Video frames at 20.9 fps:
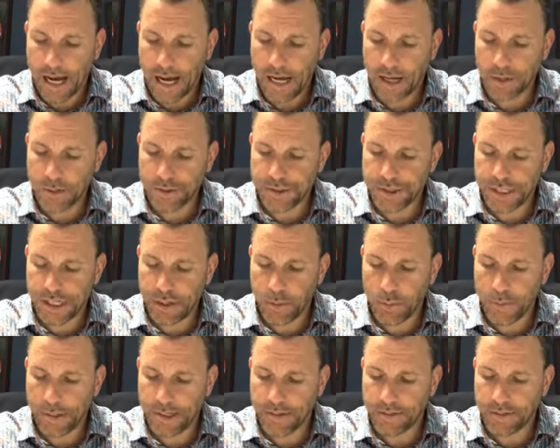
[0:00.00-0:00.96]
how
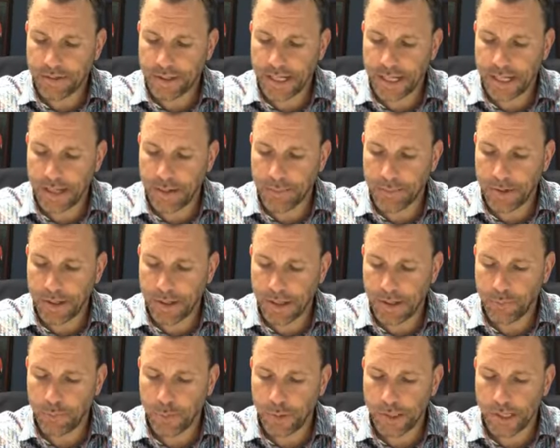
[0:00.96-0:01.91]
shall we escape
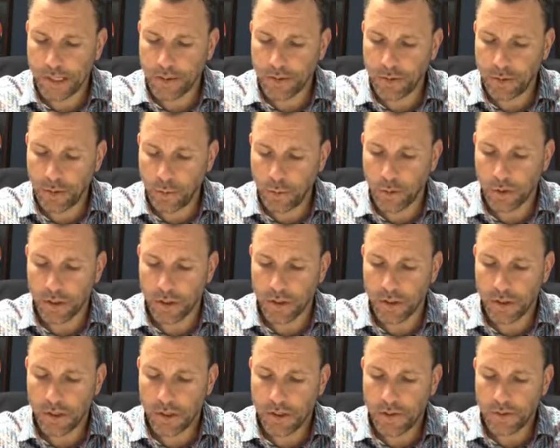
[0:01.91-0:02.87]
if we
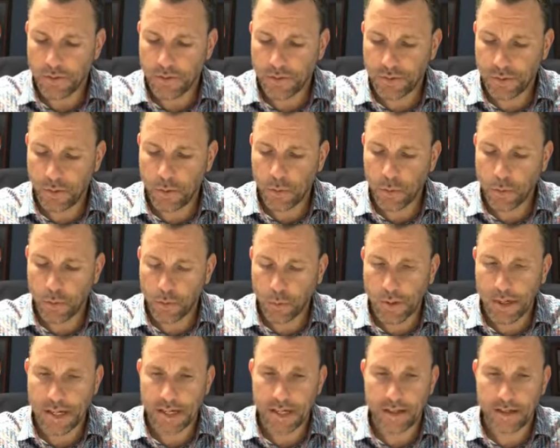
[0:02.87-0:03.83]
ignore so
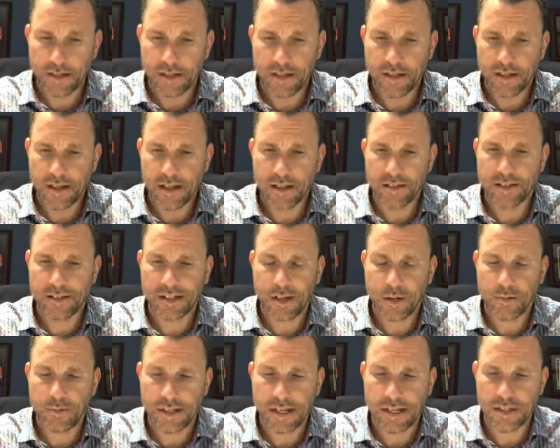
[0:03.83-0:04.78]
great a
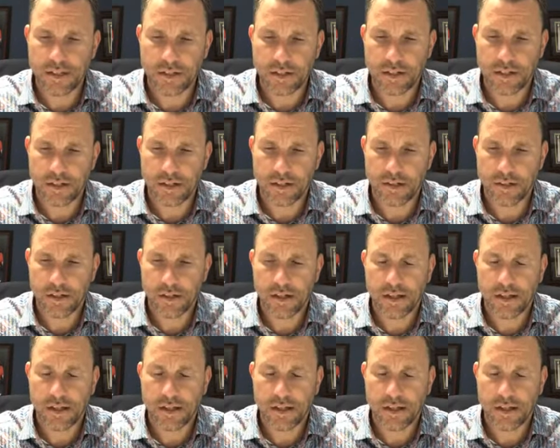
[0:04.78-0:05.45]
salvation?